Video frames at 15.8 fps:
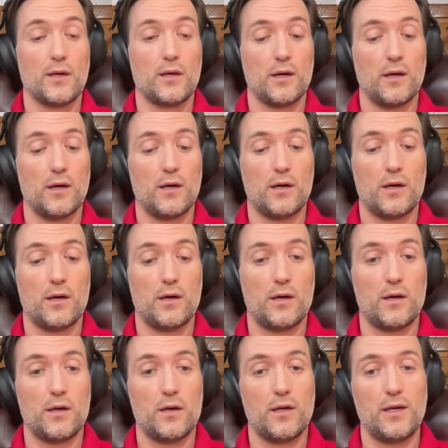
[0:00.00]
Uh,
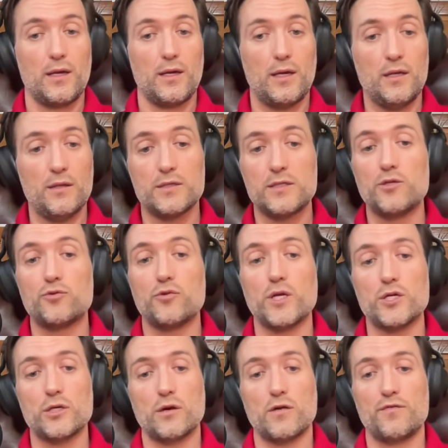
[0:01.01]
in the
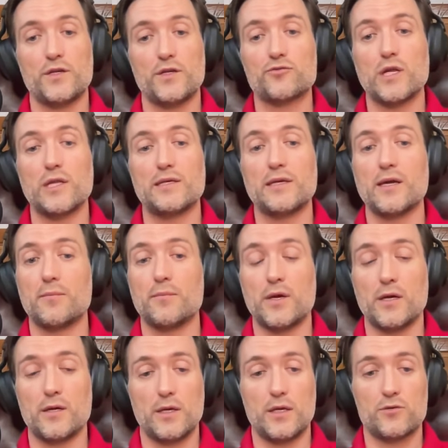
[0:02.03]
situation of Israeli, um,
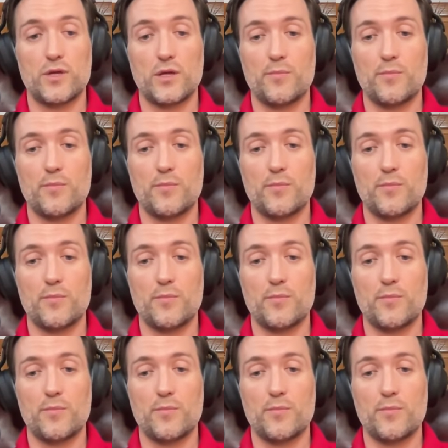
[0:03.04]
uh, Israel and